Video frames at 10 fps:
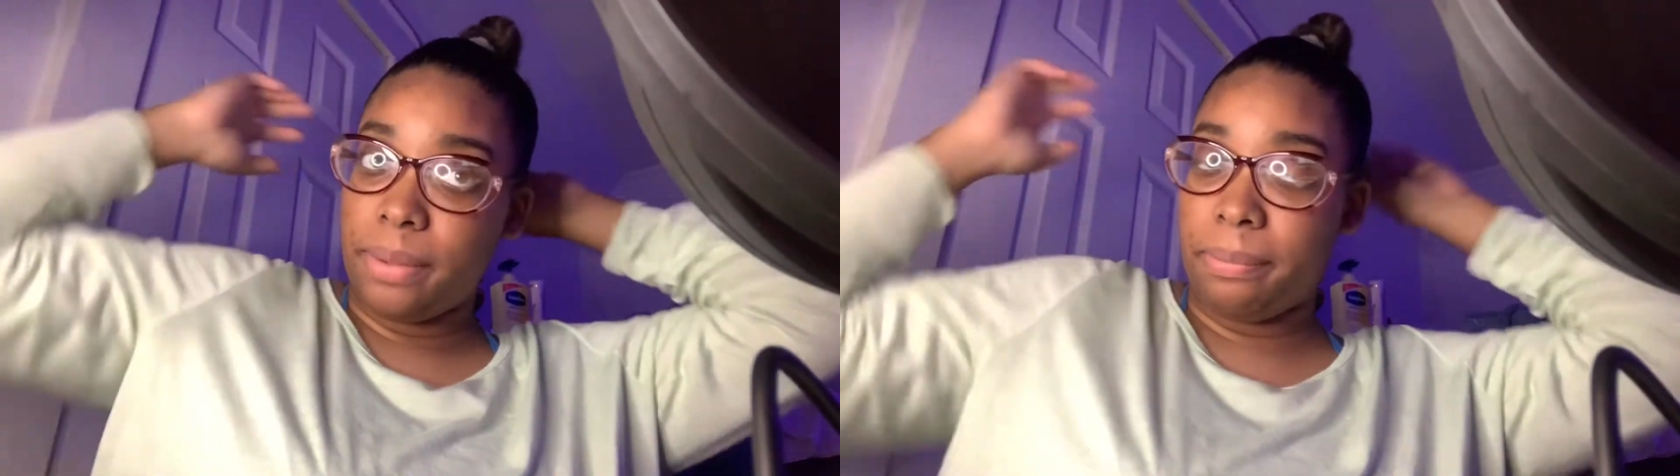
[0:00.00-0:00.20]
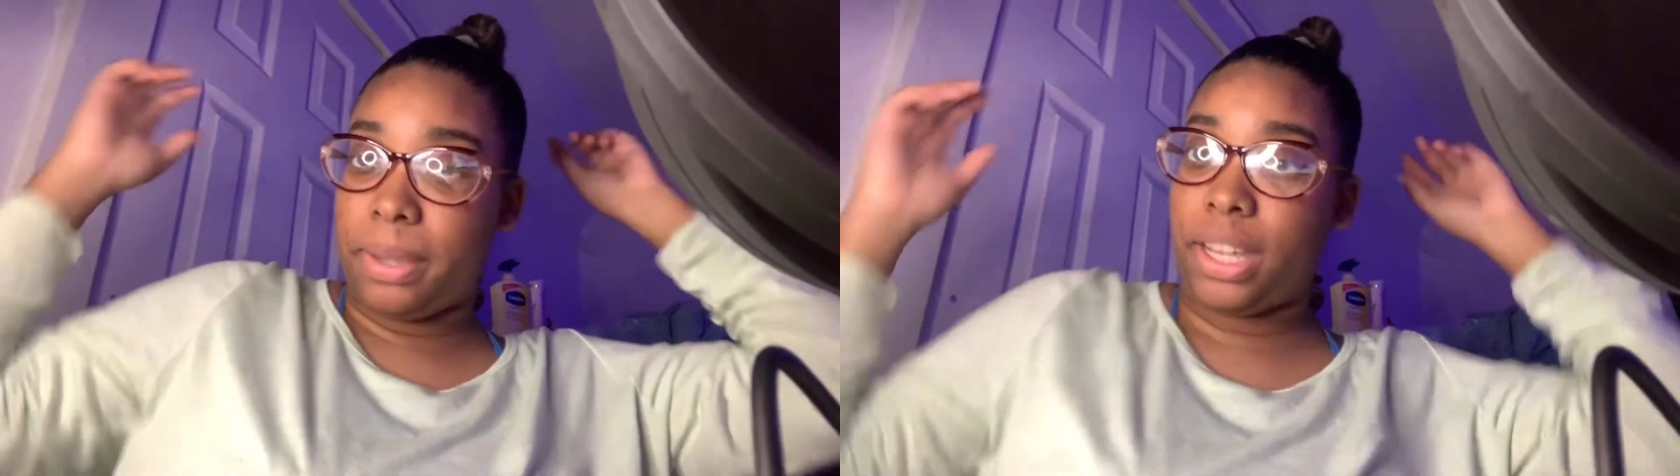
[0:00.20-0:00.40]

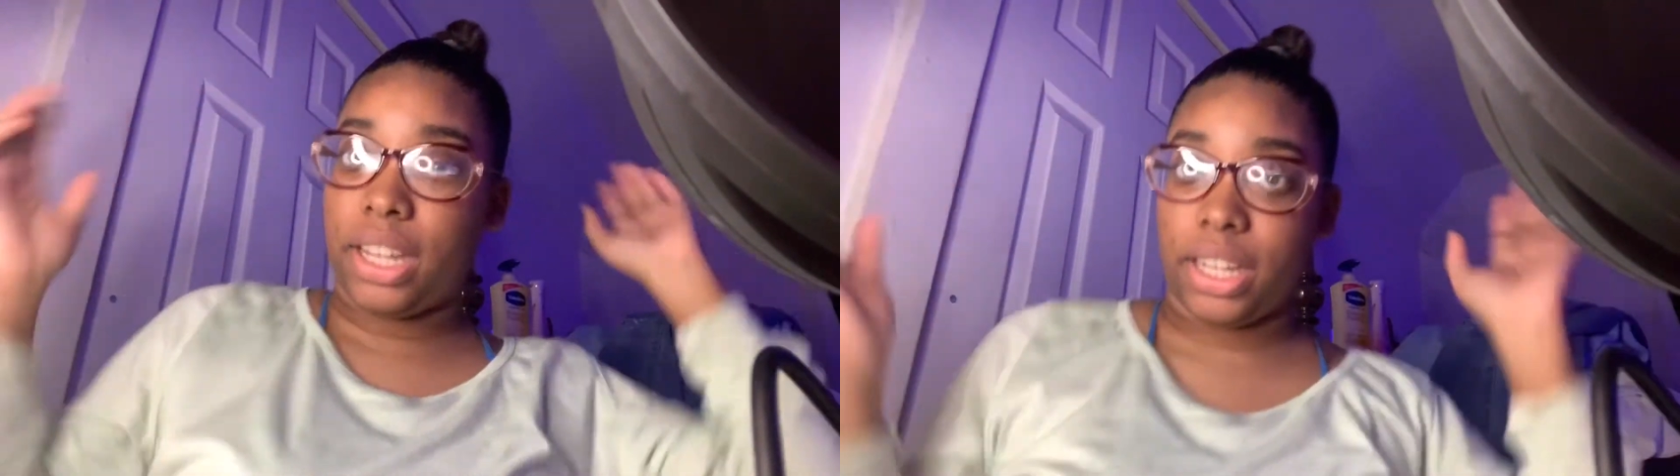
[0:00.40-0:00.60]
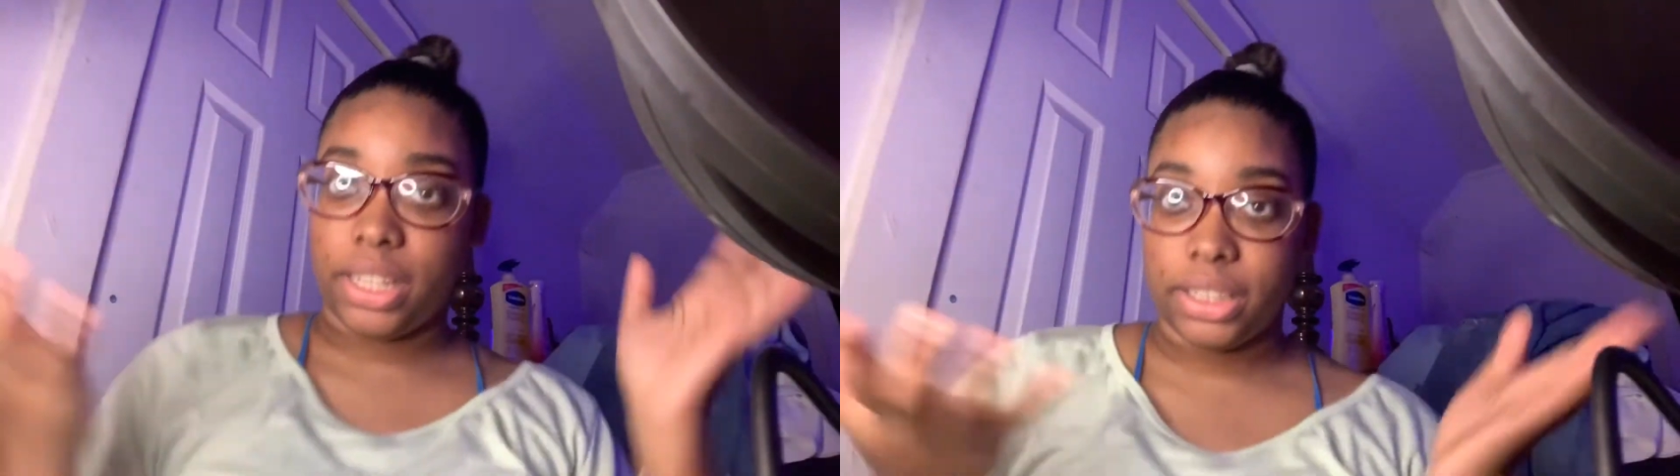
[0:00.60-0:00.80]

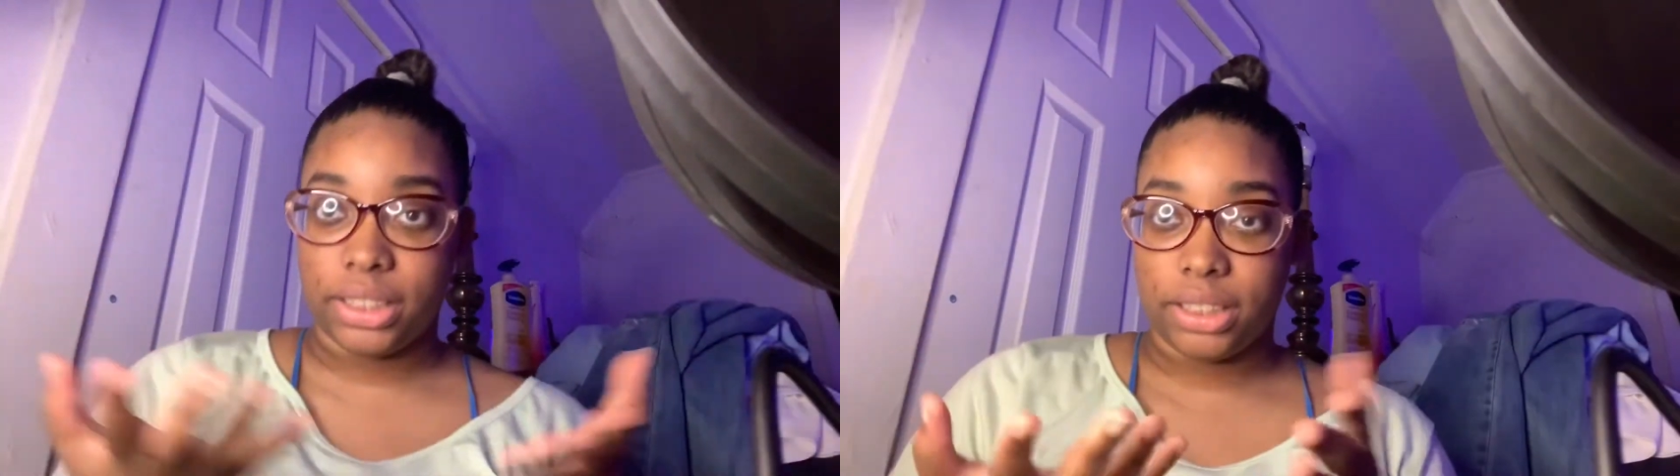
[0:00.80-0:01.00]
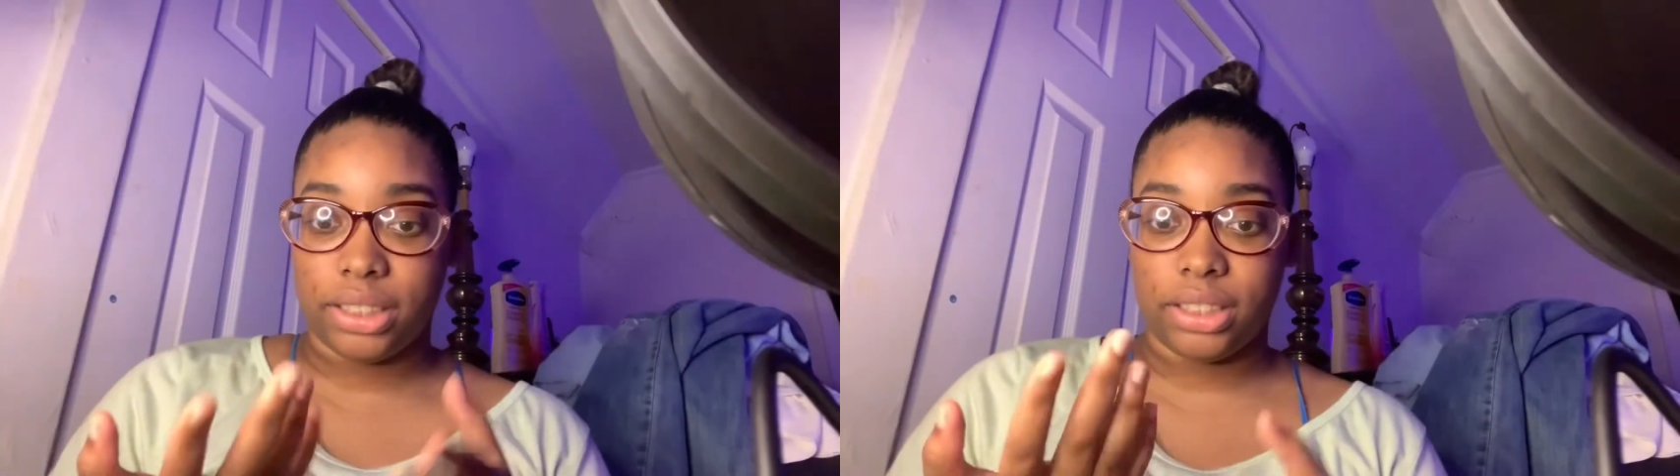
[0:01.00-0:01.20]

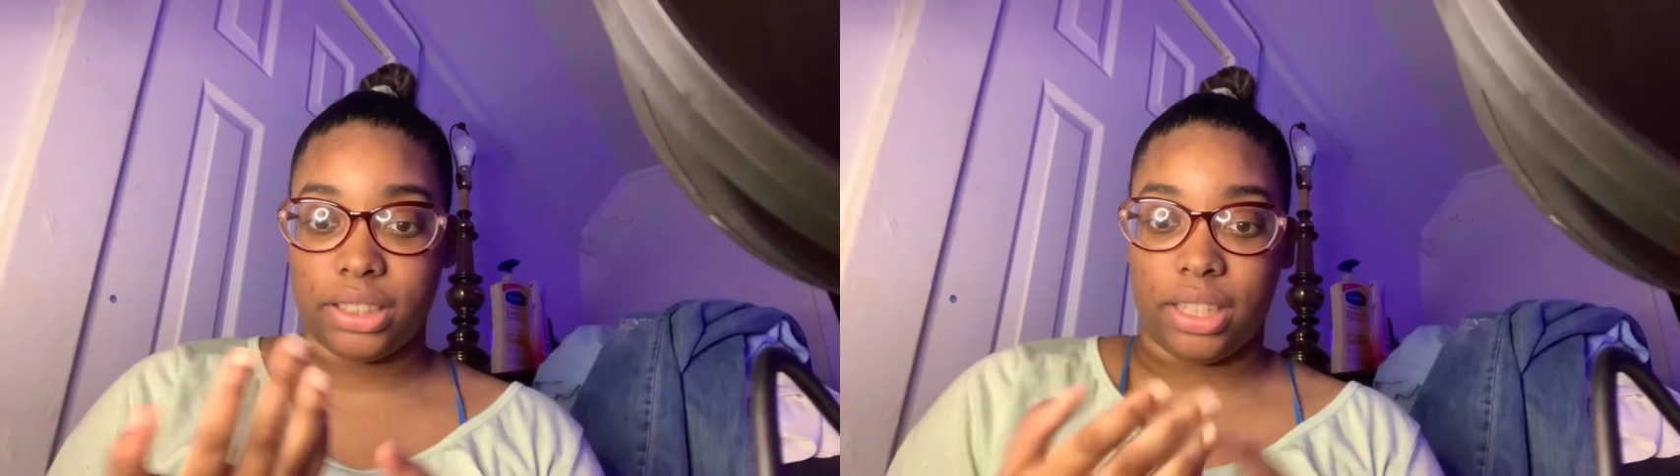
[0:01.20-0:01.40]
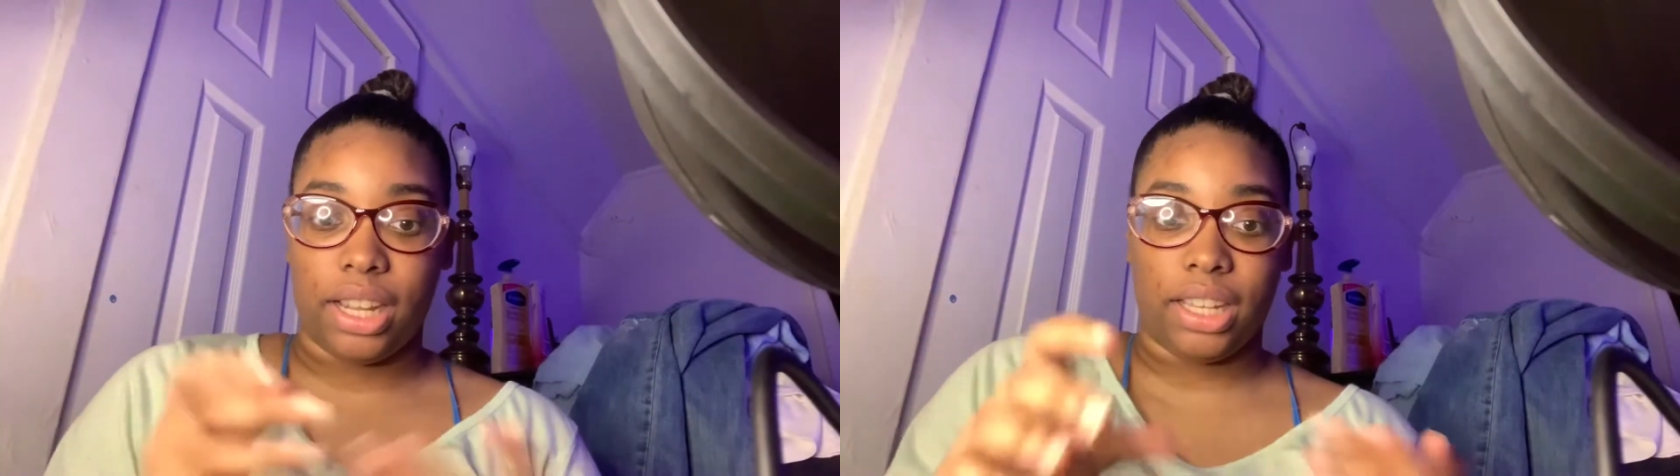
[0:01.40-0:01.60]
because
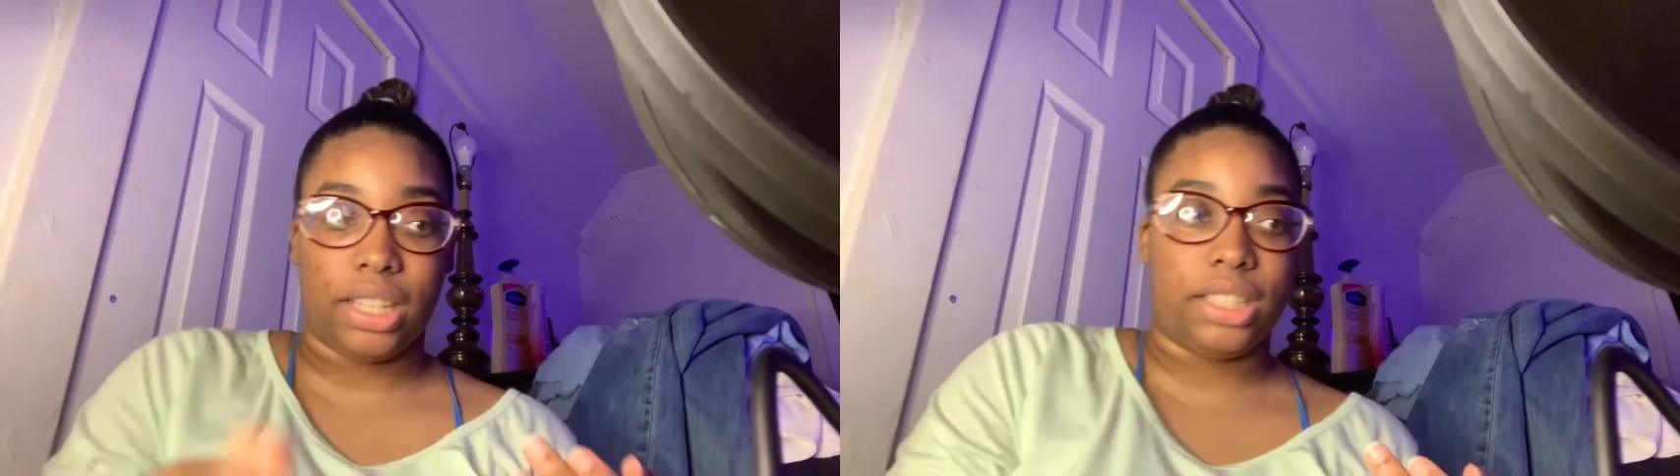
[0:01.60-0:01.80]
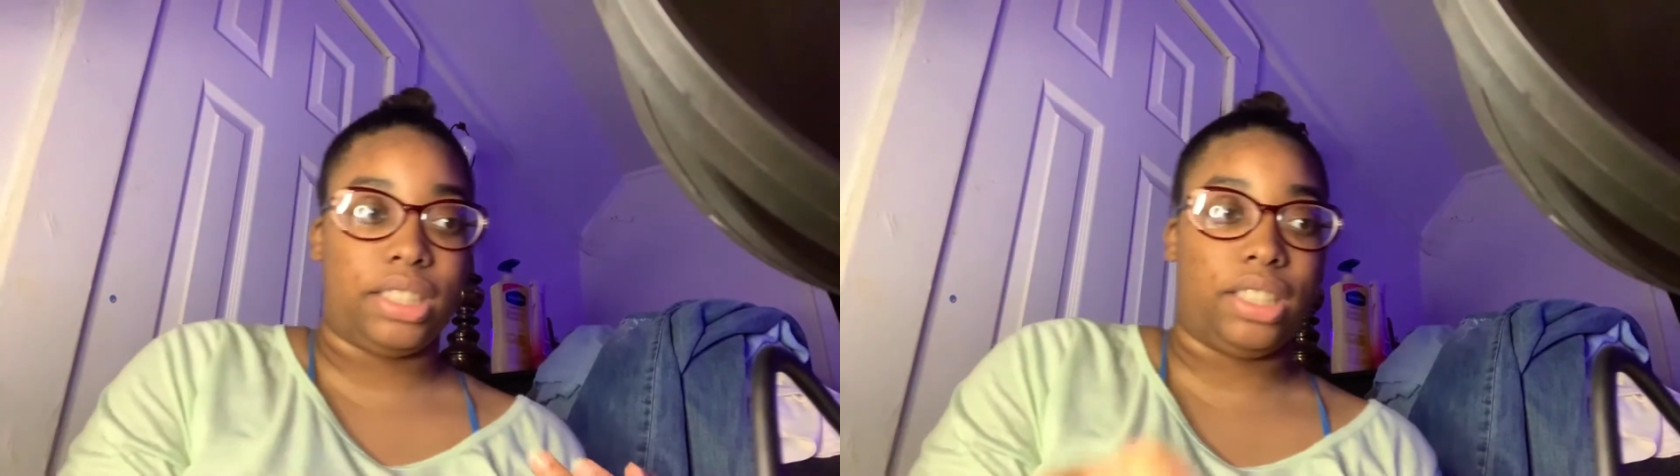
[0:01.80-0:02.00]
like
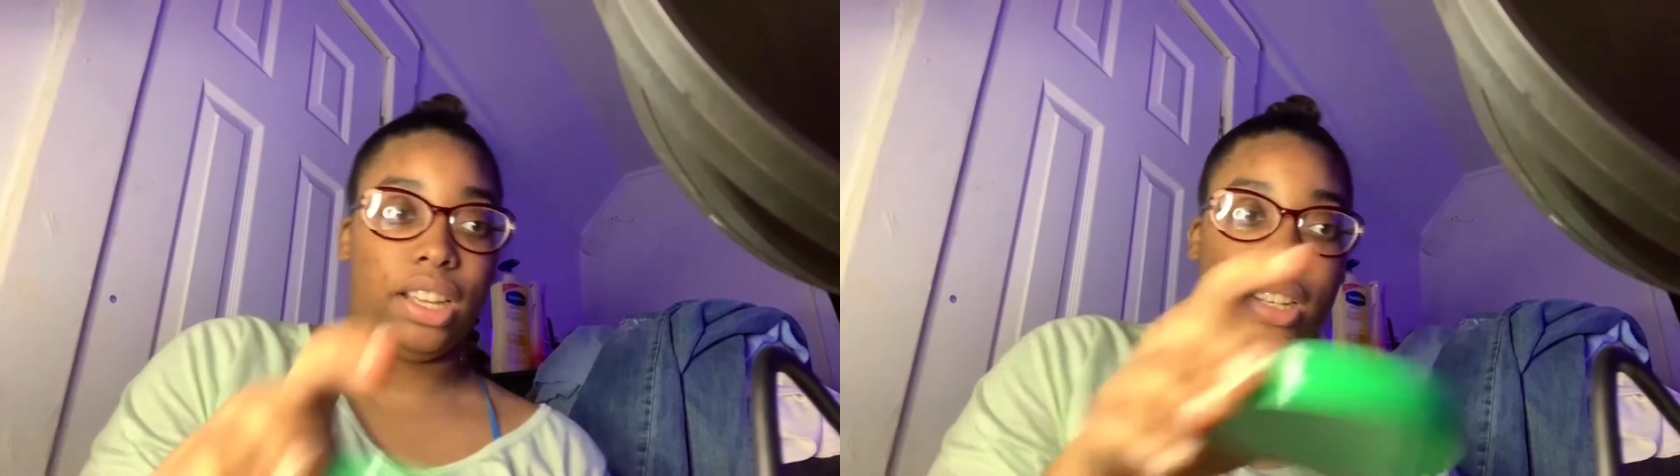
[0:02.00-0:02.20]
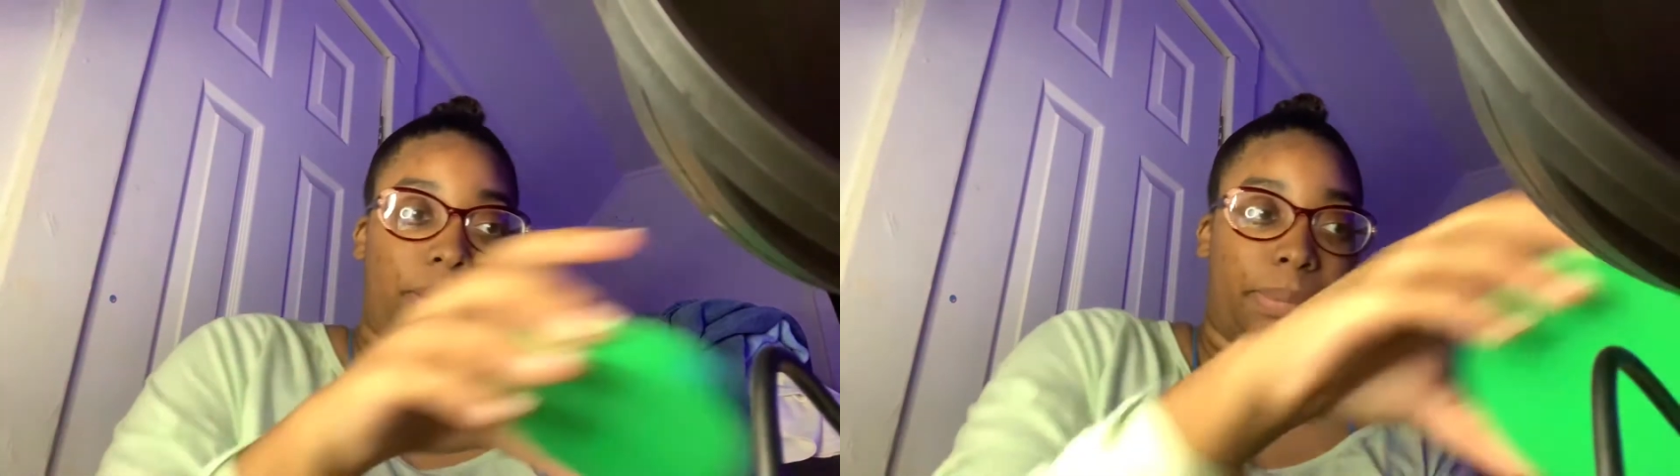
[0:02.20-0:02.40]
it's
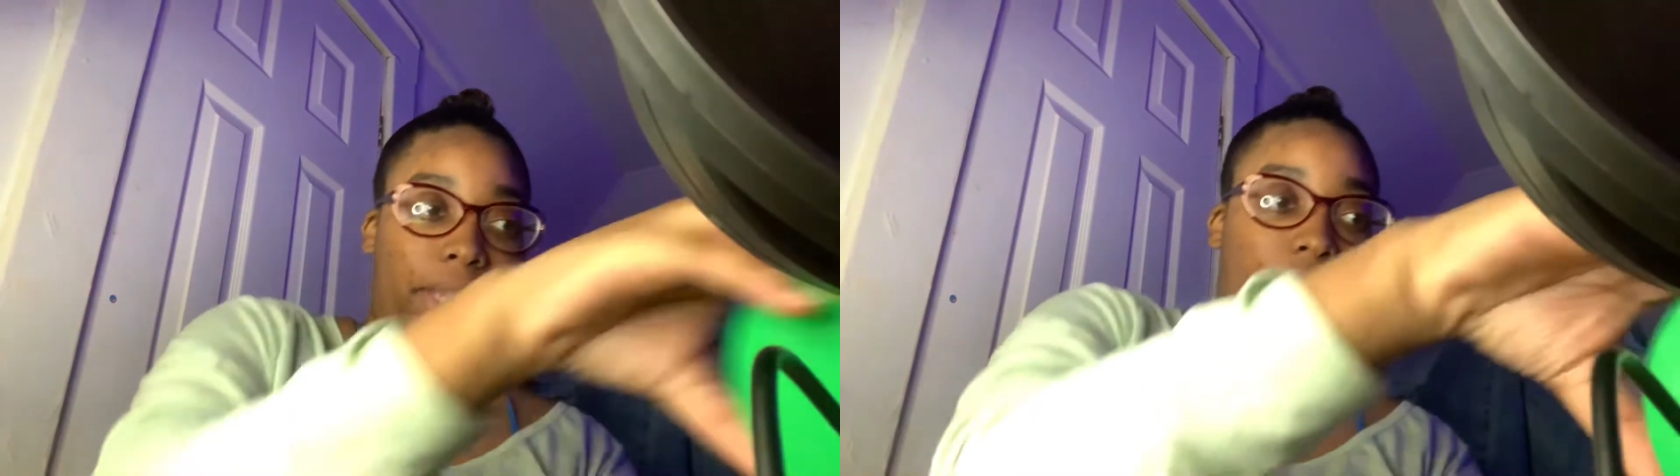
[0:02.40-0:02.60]
gonna be